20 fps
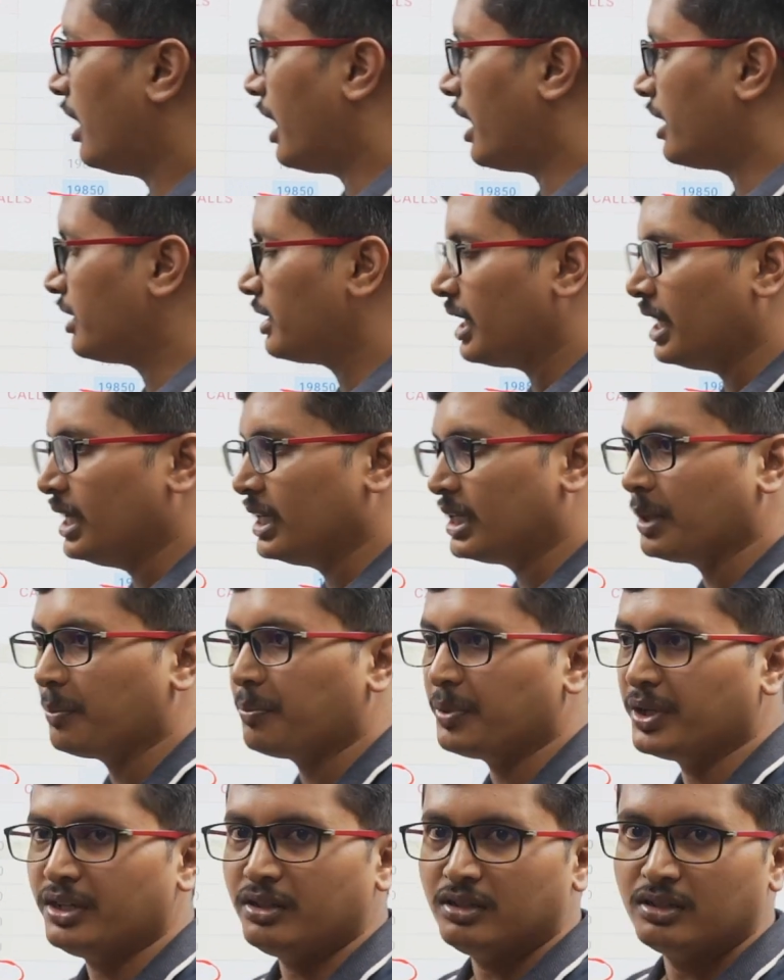and the
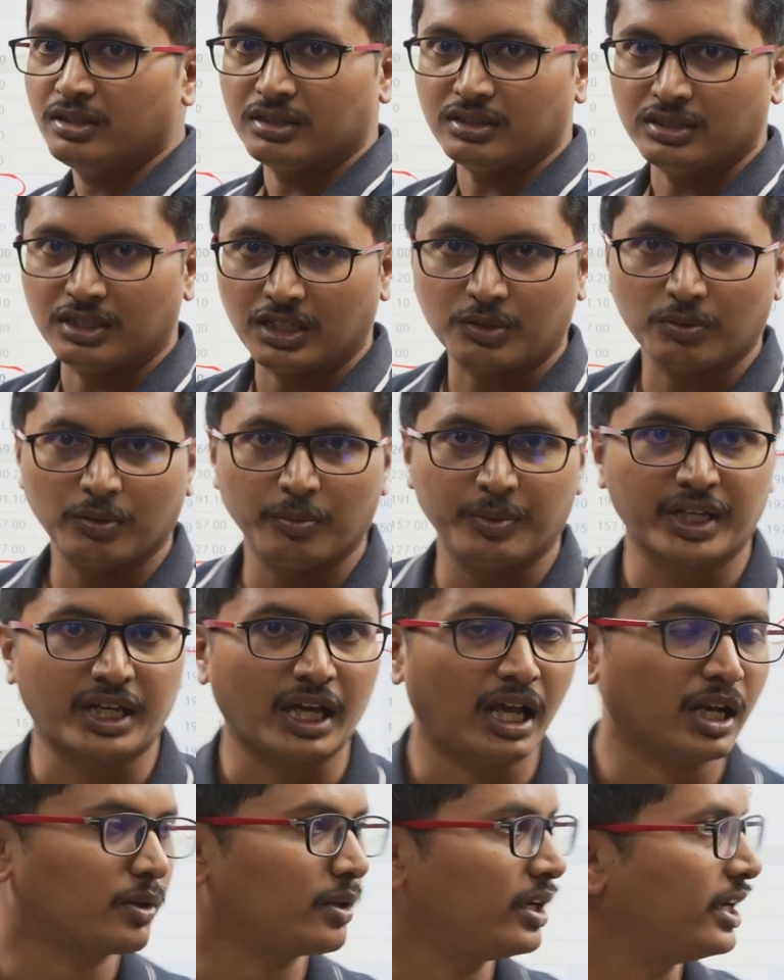LTP that will be
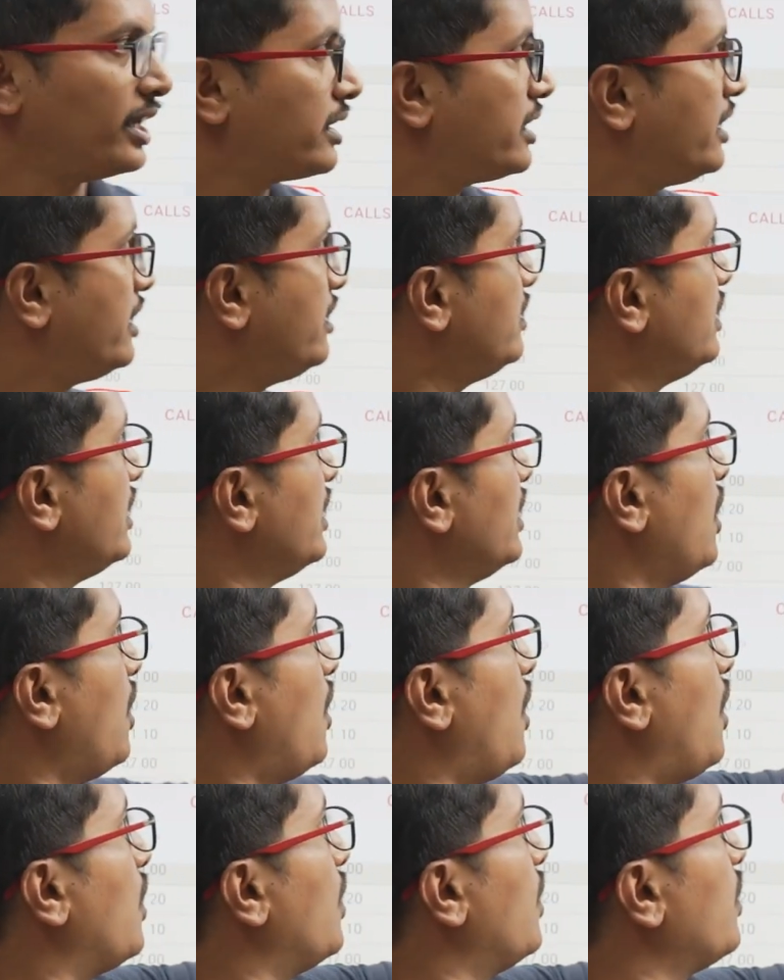calculated
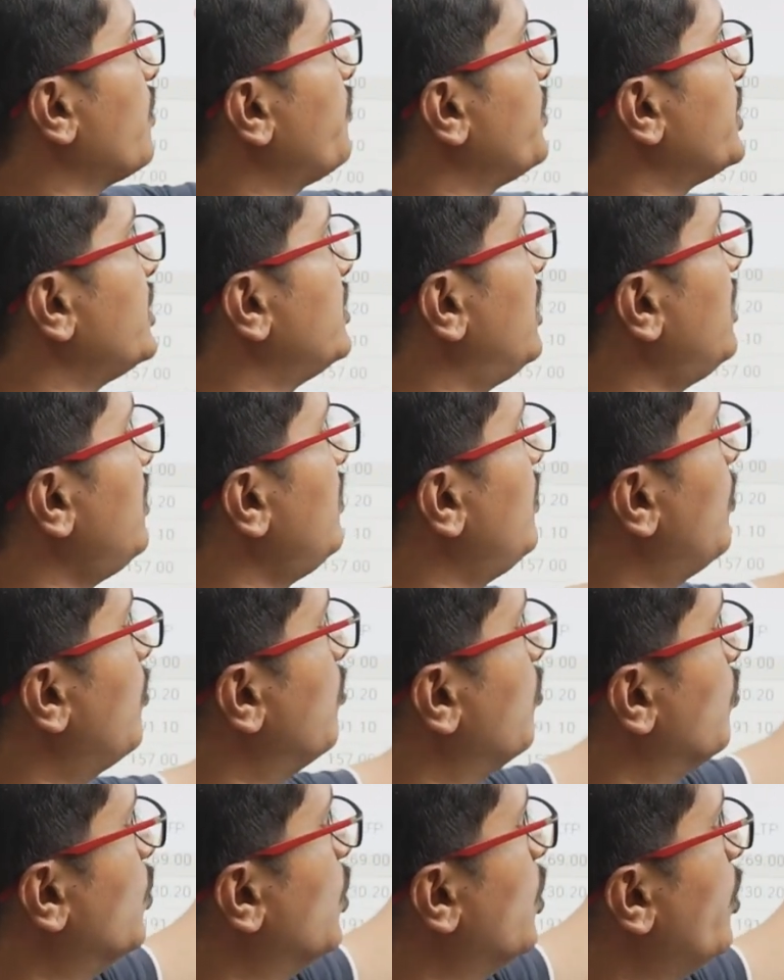along with the
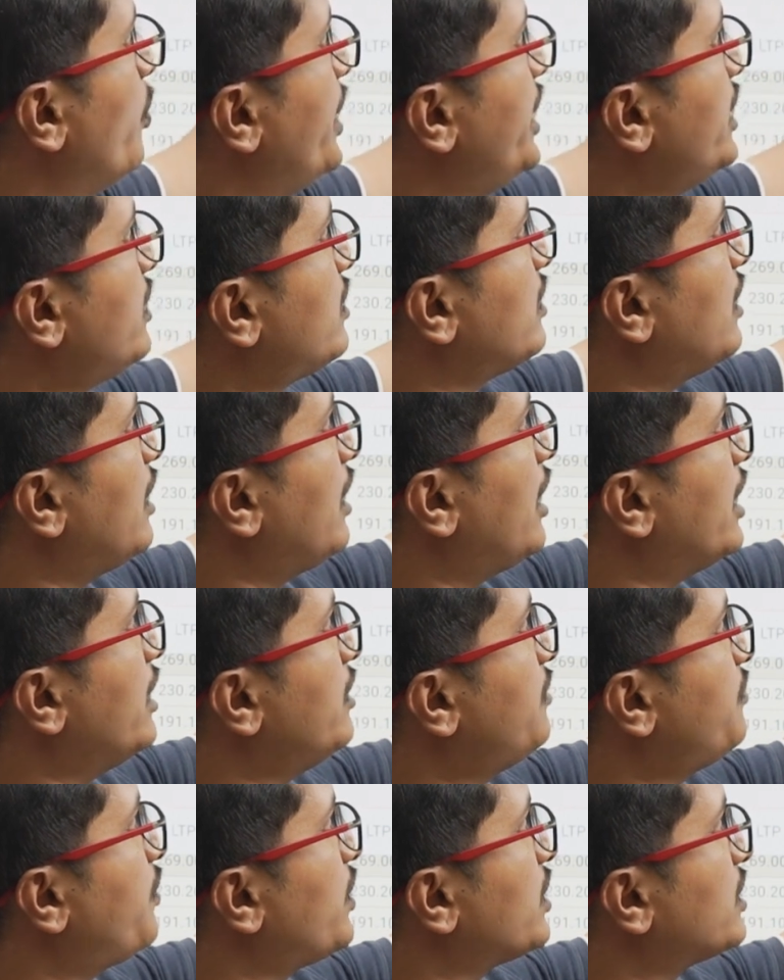movement
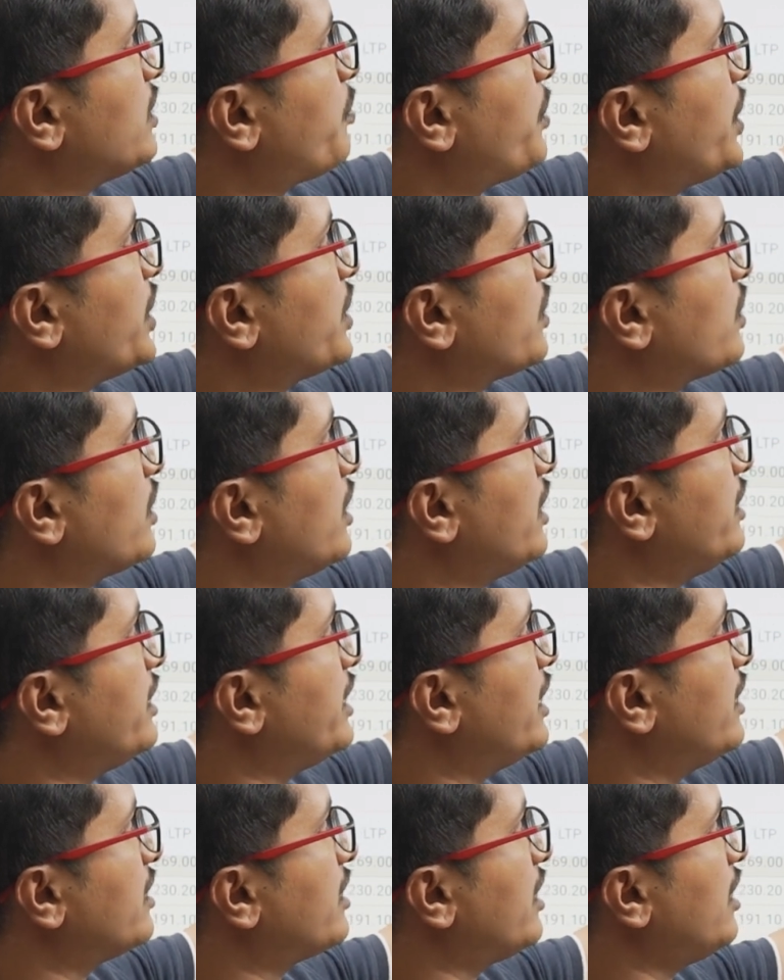and for the particular
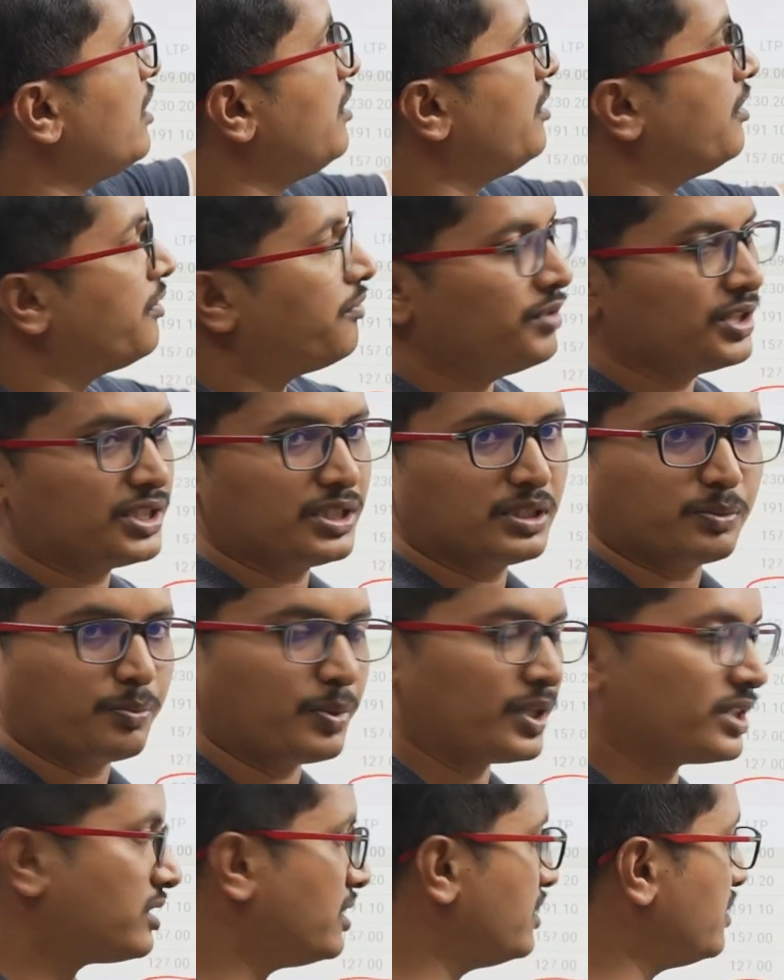delta which is
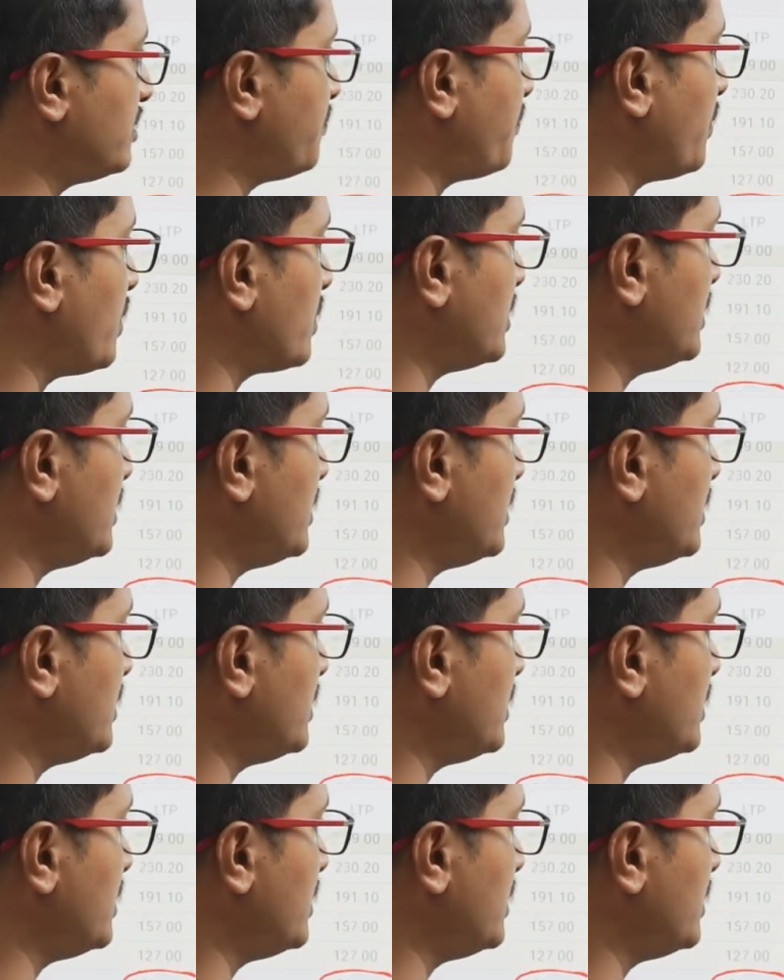present for